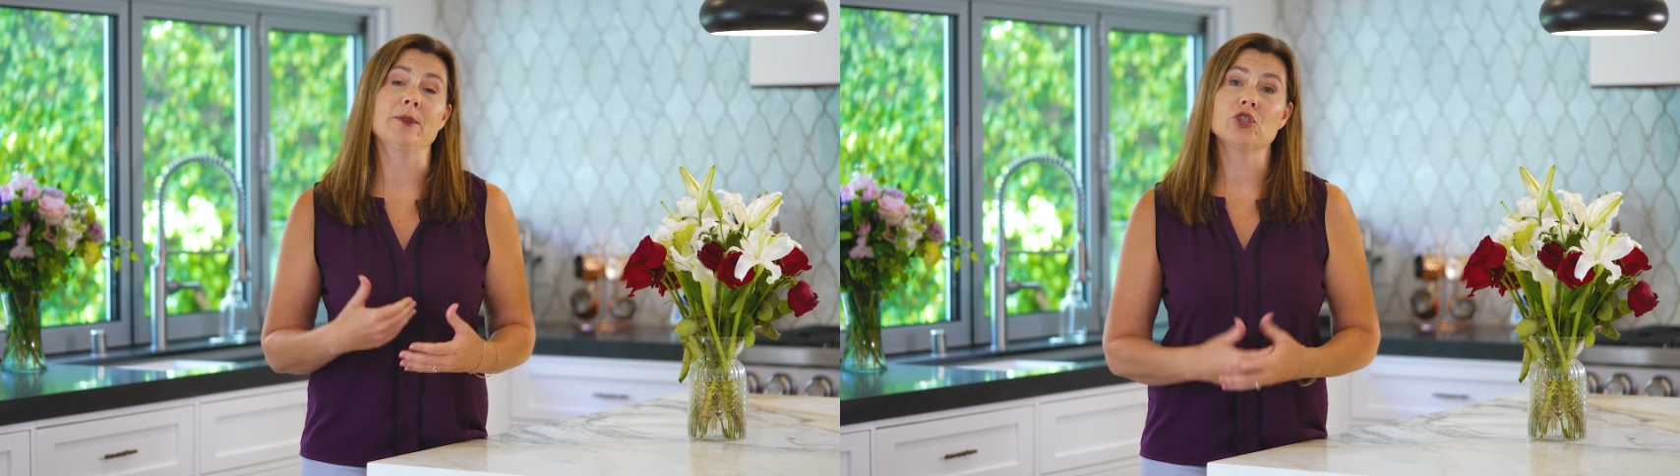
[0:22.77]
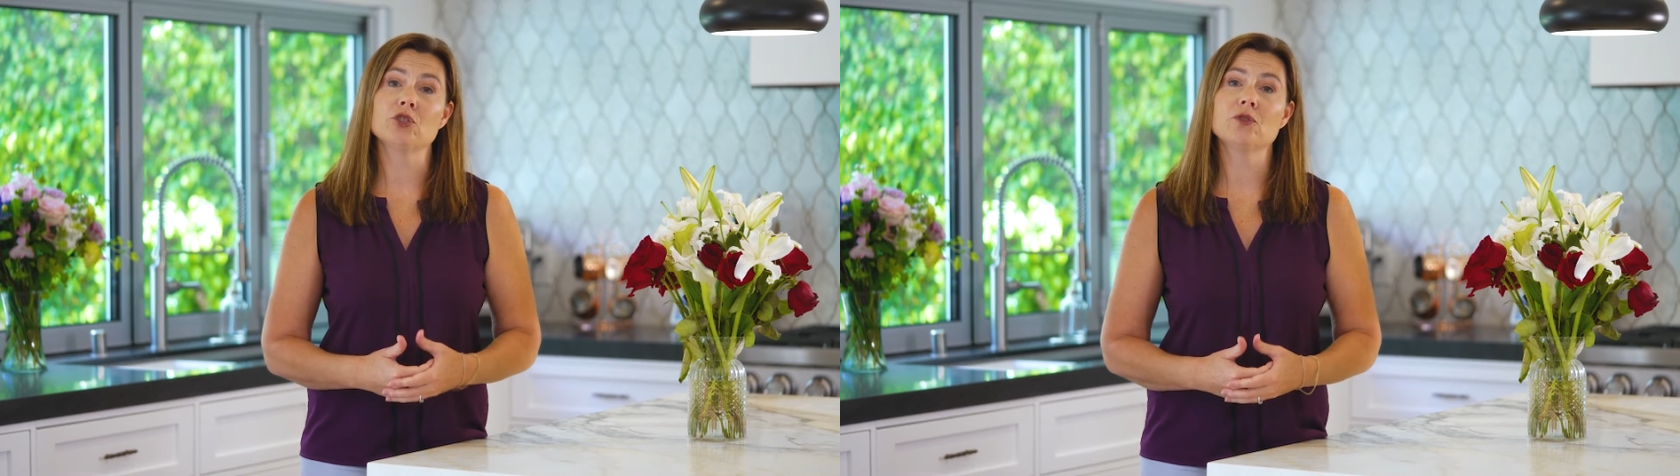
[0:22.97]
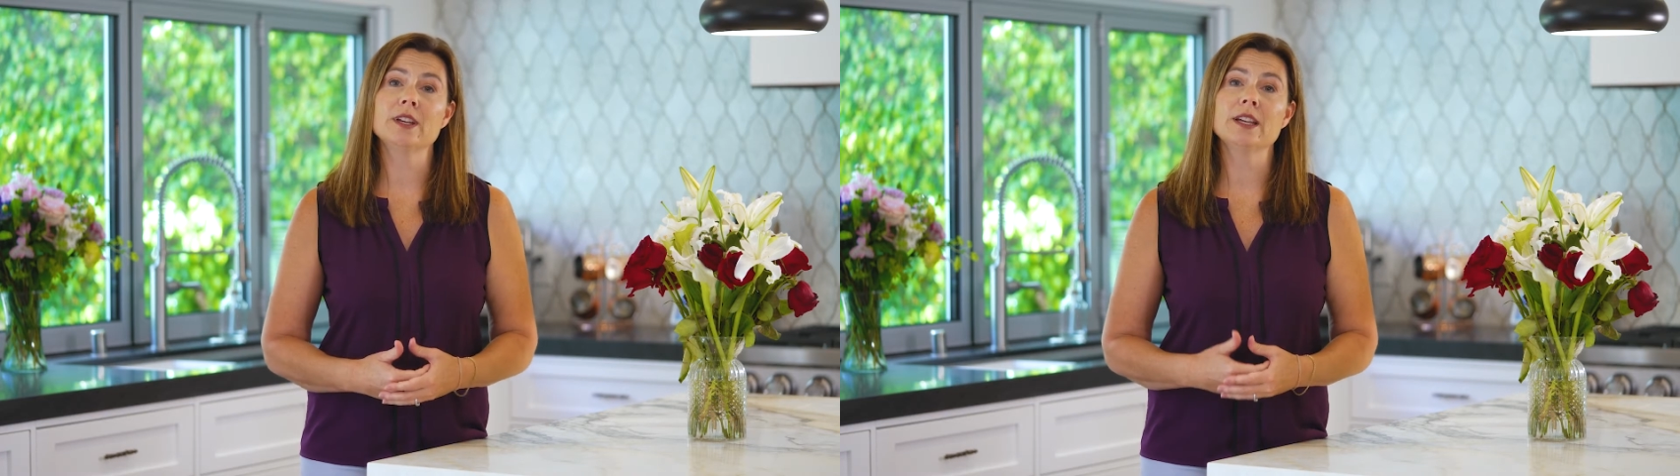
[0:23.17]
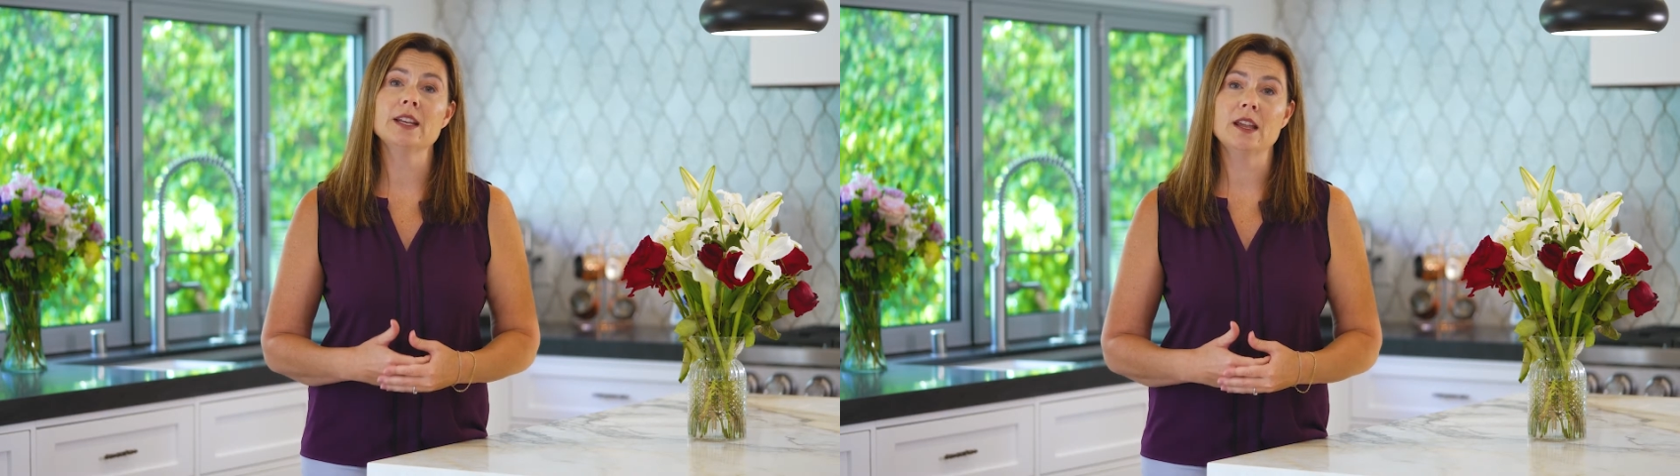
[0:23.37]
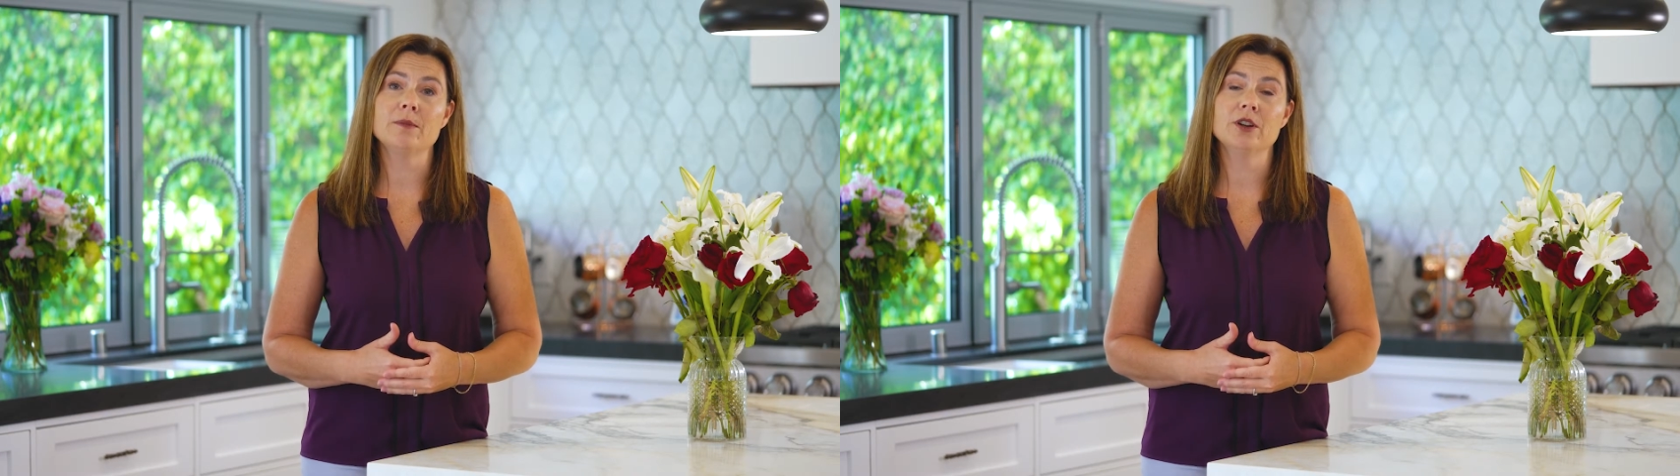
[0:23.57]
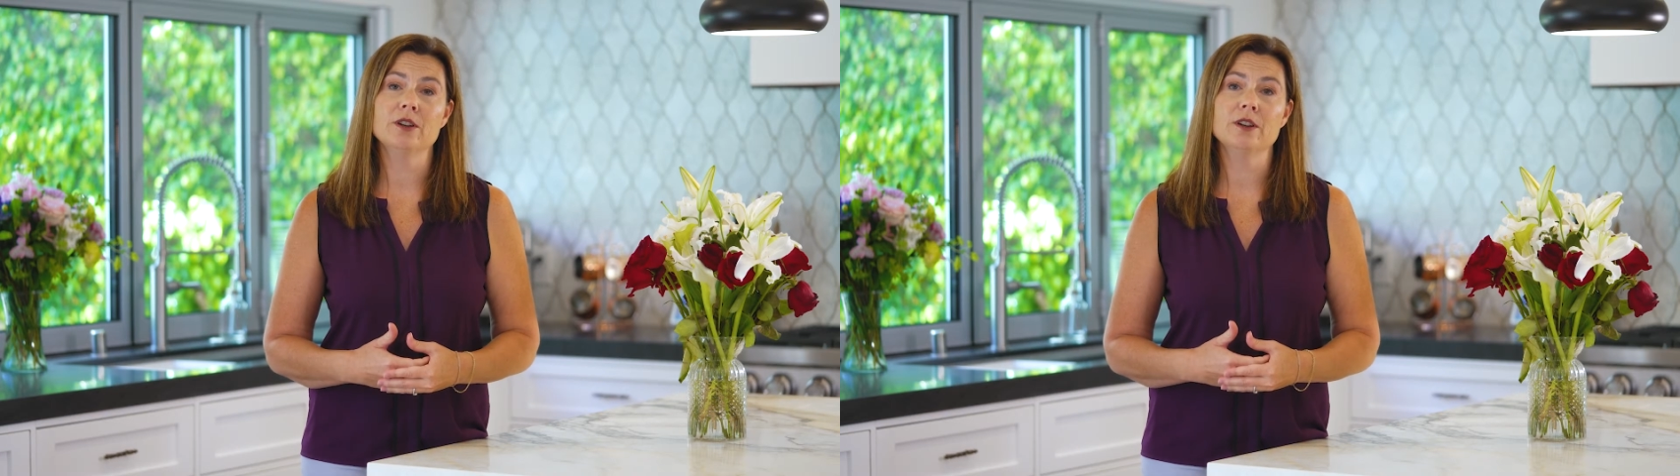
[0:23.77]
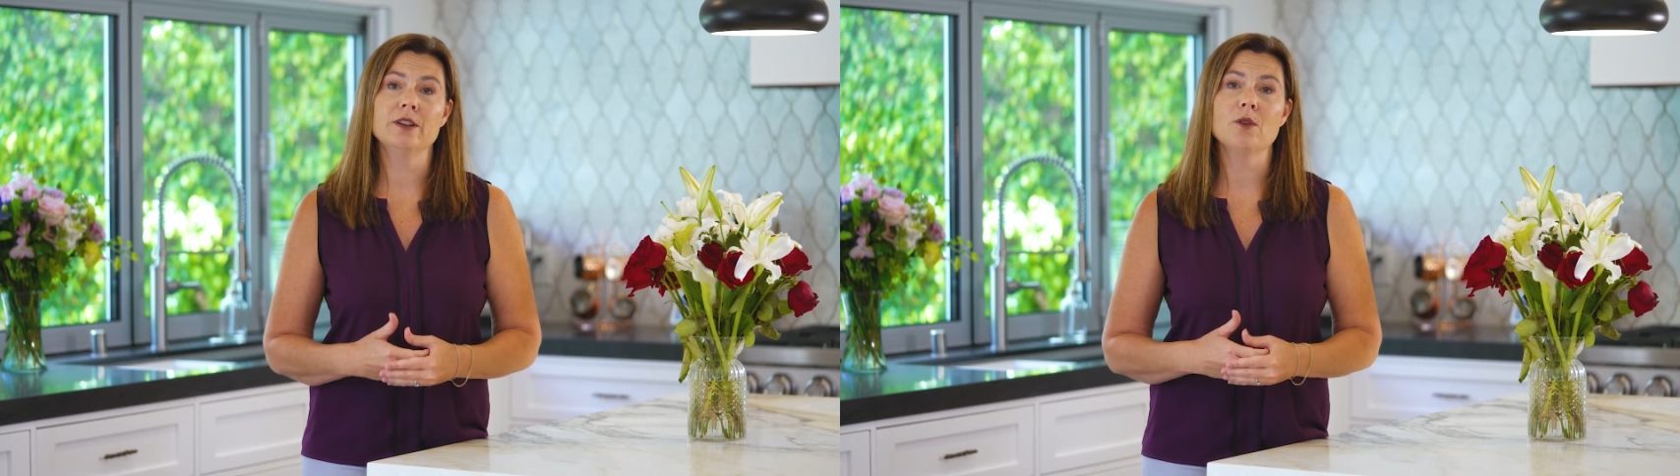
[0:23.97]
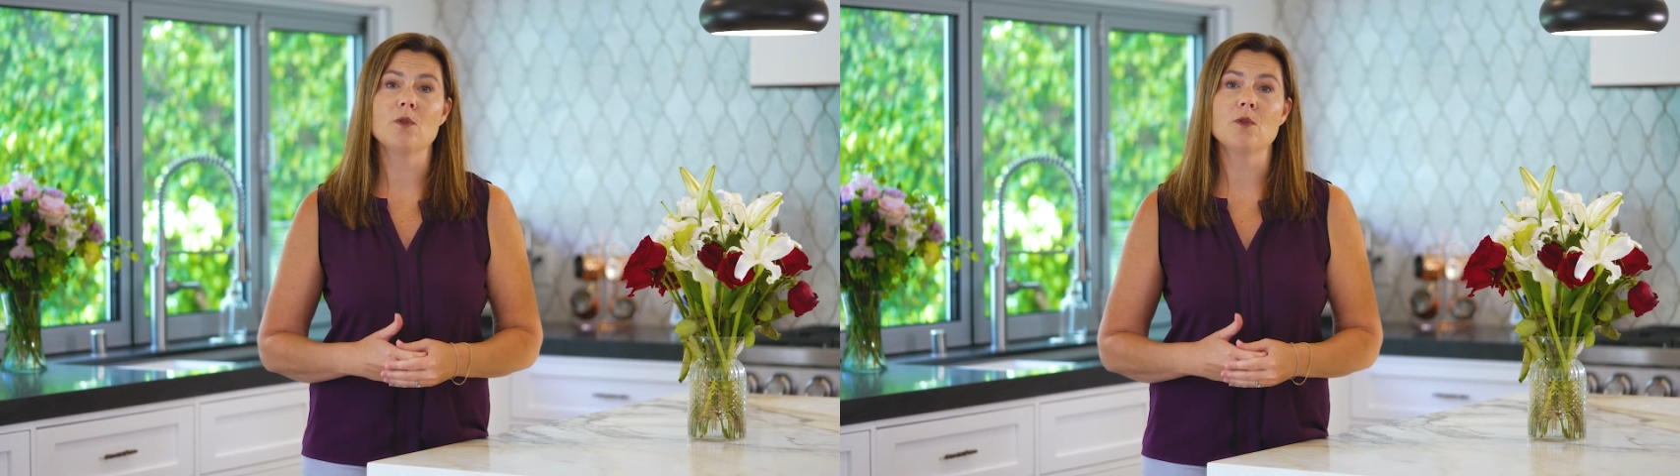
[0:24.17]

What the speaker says: maturing neighborhood